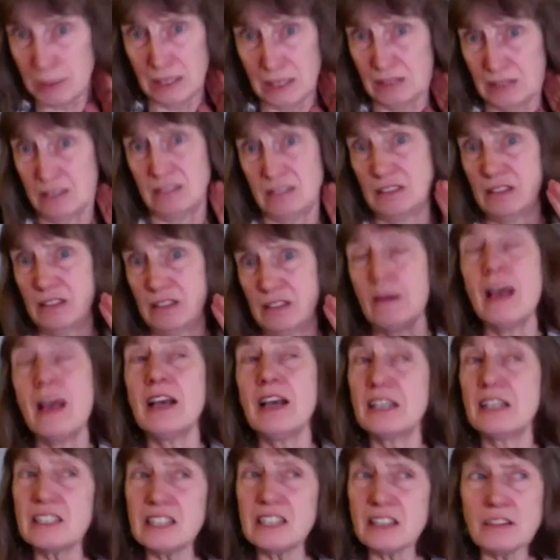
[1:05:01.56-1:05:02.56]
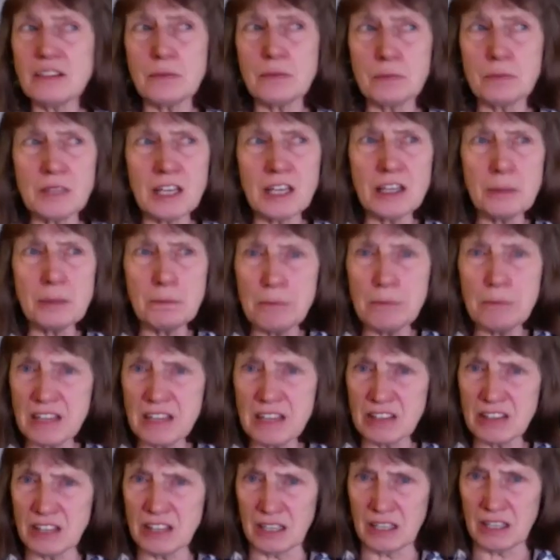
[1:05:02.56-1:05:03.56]
the because the other the other big
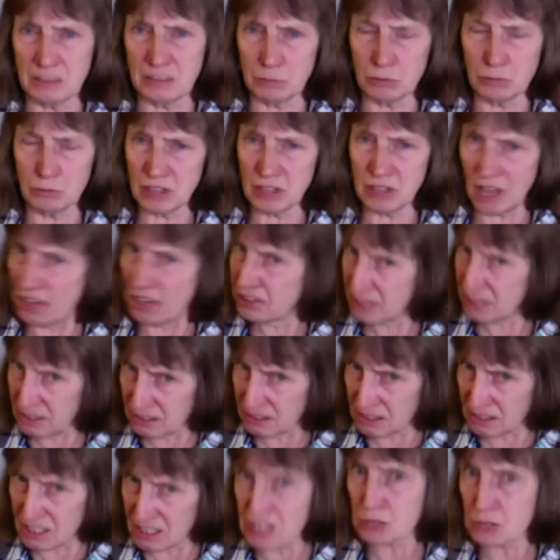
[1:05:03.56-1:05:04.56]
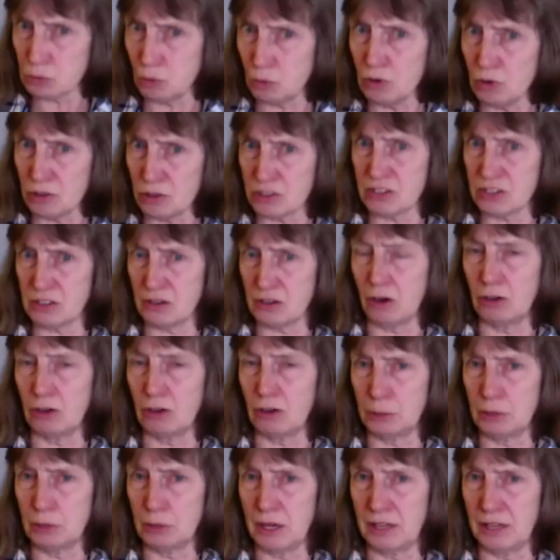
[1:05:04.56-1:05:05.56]
thing I think this was
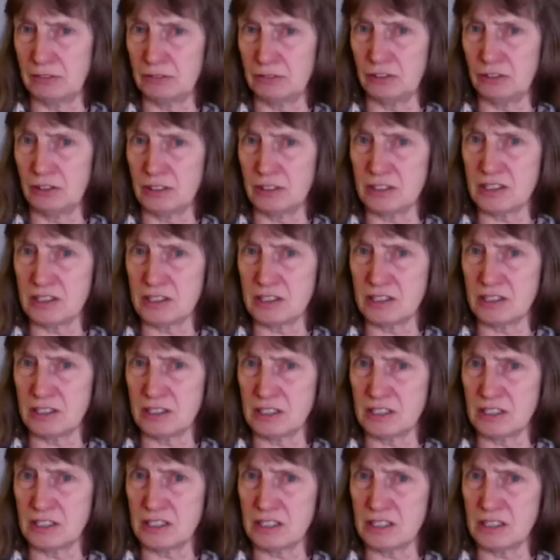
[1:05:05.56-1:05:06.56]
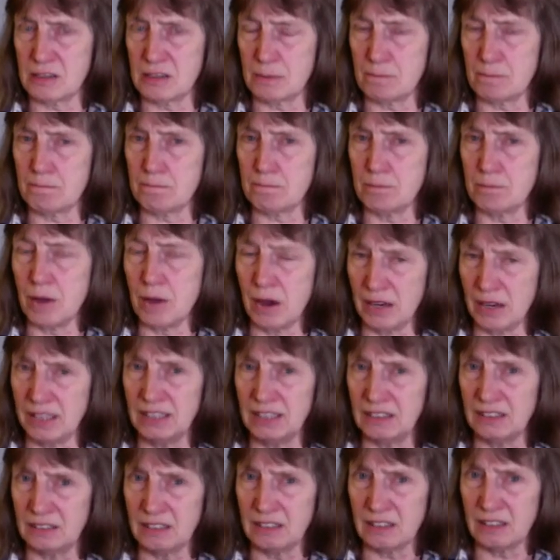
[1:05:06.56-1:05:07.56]
occupying Francis's
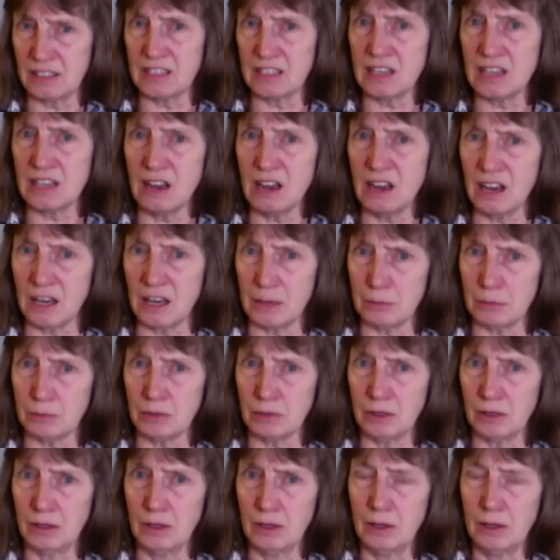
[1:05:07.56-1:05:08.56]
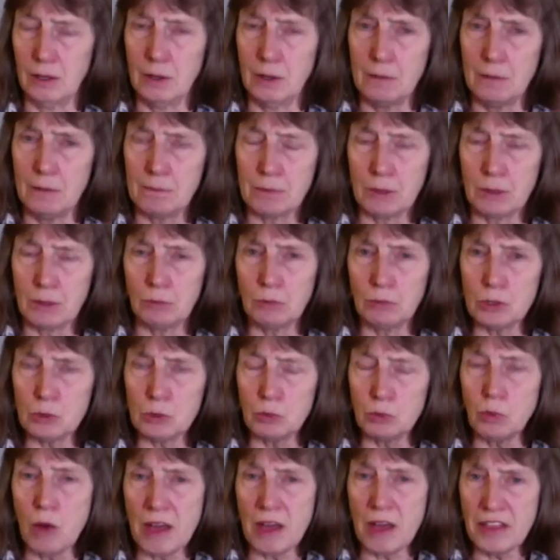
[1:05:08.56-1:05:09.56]
mind at the time was
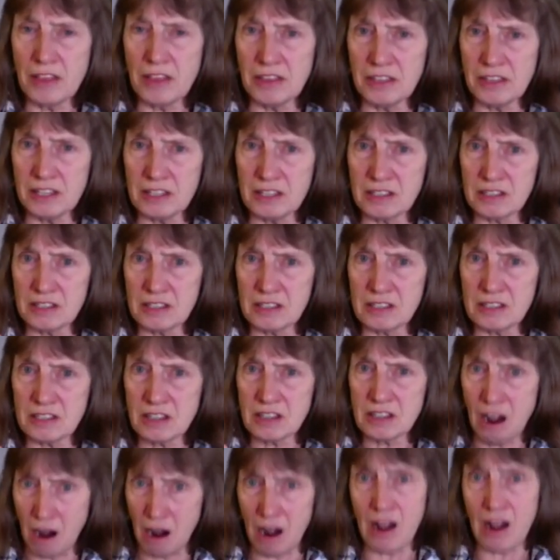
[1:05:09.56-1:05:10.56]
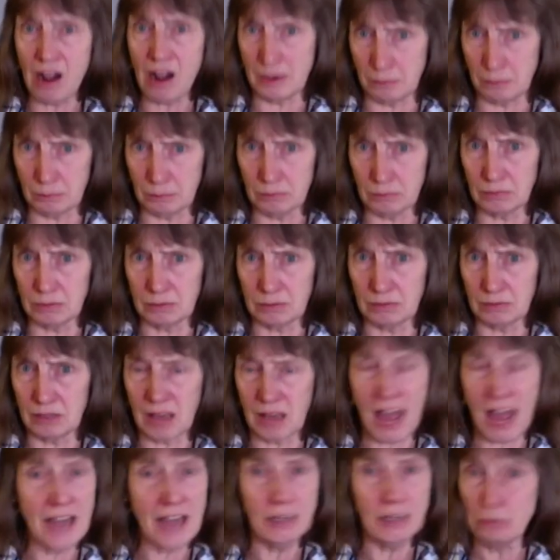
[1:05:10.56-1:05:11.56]
whether the time
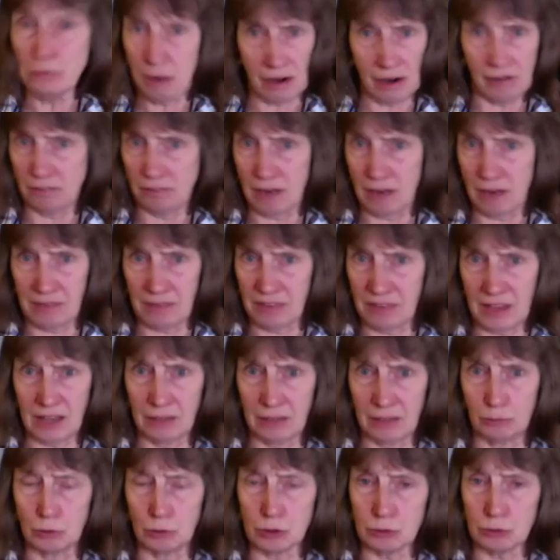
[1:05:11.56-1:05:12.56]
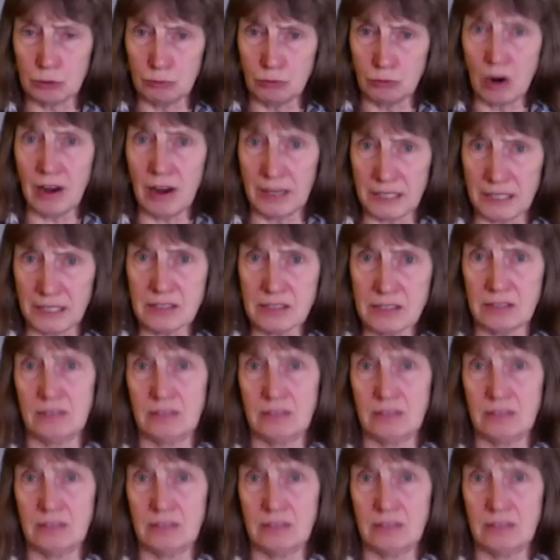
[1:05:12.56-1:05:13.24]
anywhere around there was right